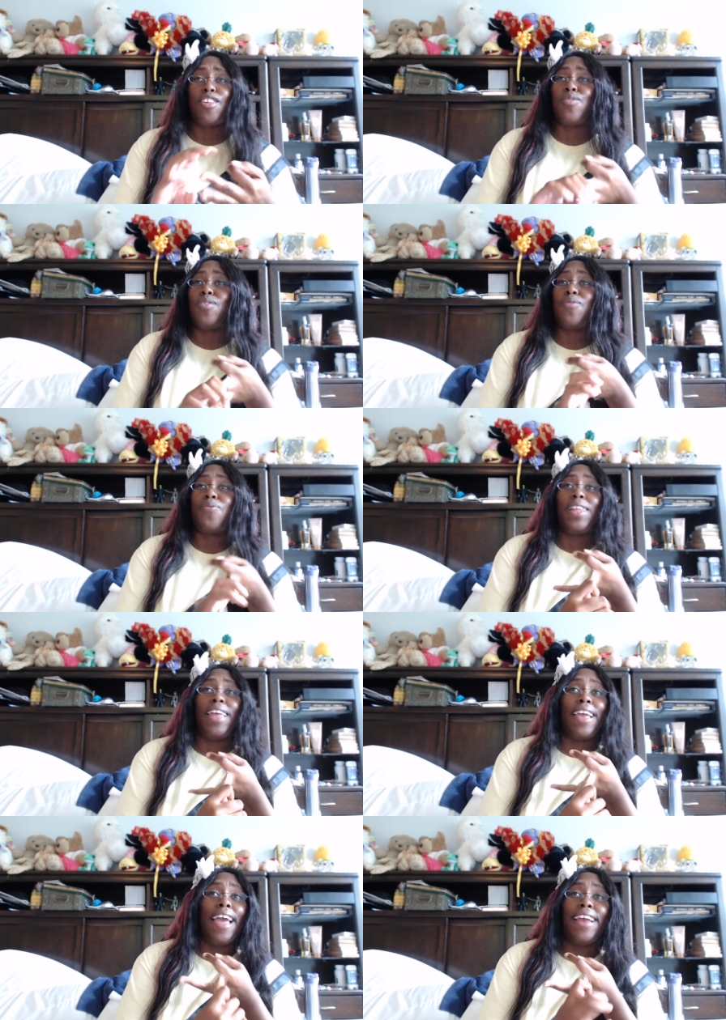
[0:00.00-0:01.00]
you don't feel
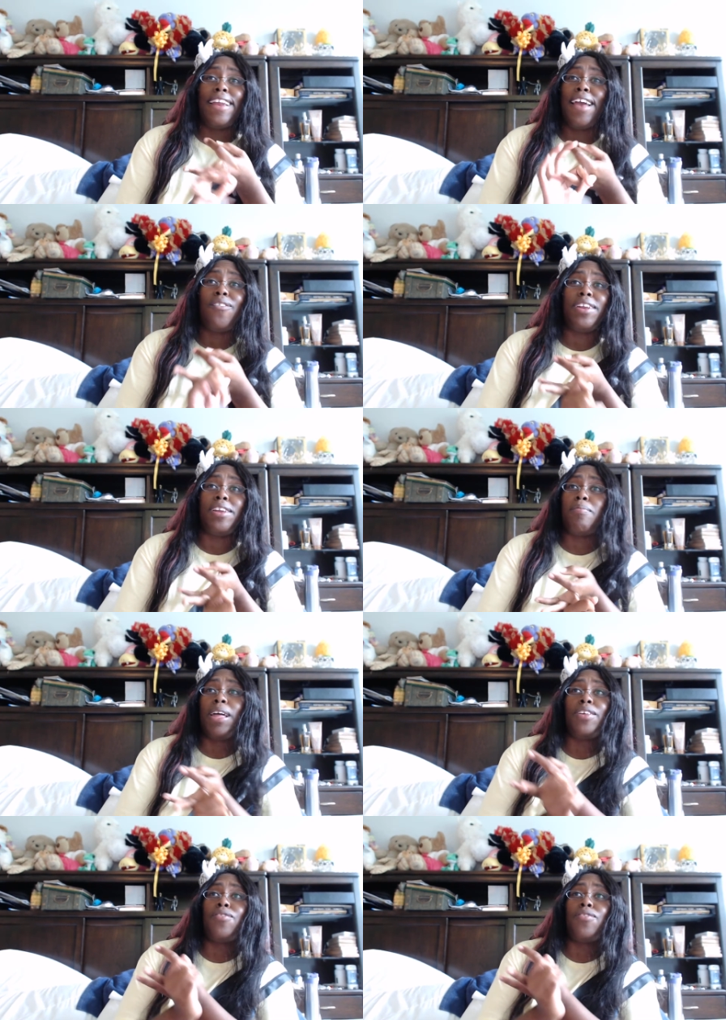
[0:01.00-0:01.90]
like hanging out with anybody,